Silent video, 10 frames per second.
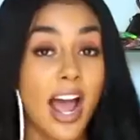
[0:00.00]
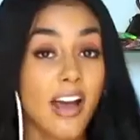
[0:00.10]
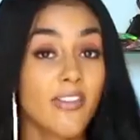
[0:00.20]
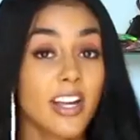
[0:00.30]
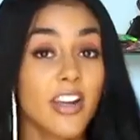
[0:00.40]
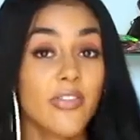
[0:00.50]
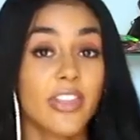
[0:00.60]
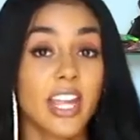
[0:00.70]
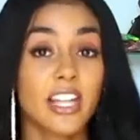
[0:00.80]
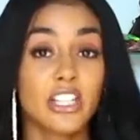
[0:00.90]
have
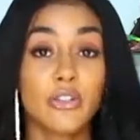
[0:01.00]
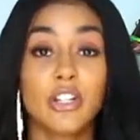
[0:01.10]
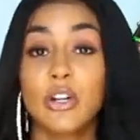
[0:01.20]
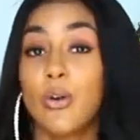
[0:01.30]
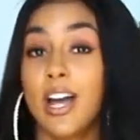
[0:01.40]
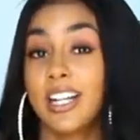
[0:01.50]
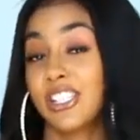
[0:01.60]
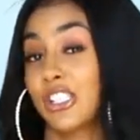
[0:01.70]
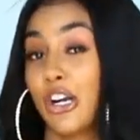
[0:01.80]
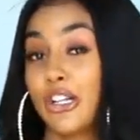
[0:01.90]
it, then you can go ahead
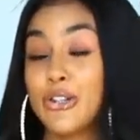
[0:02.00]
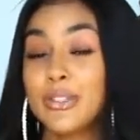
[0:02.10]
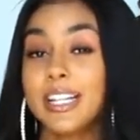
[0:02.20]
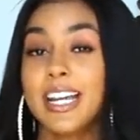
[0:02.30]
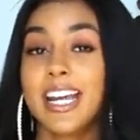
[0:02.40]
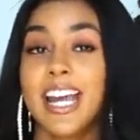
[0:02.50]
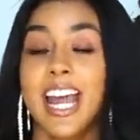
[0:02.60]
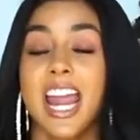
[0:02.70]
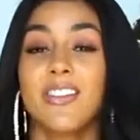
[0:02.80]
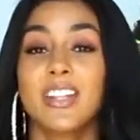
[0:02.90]
and start using it.
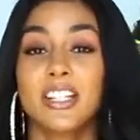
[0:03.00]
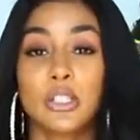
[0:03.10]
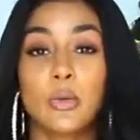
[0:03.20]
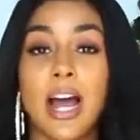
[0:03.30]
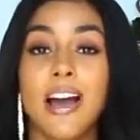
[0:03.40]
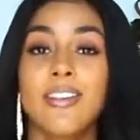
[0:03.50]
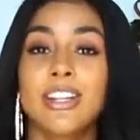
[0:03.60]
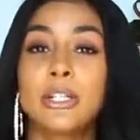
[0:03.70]
If they do have